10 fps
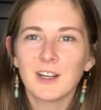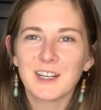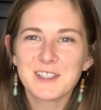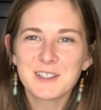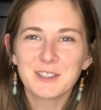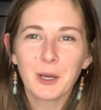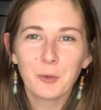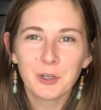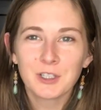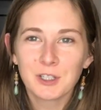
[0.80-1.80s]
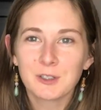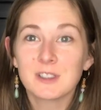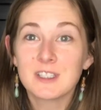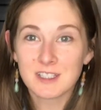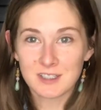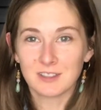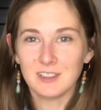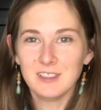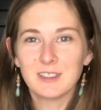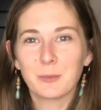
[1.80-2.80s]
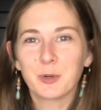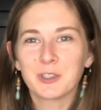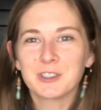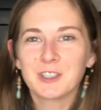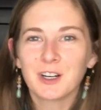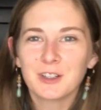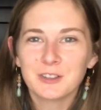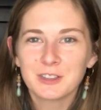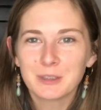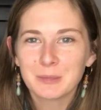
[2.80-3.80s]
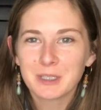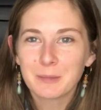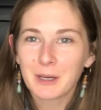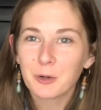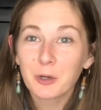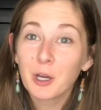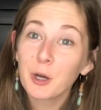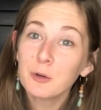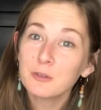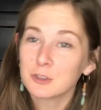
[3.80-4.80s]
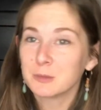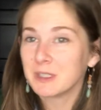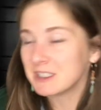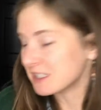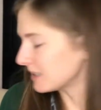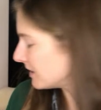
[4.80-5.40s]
Alright, so now we're going to go to Sicily and we're going to talk a little bit about co-fermented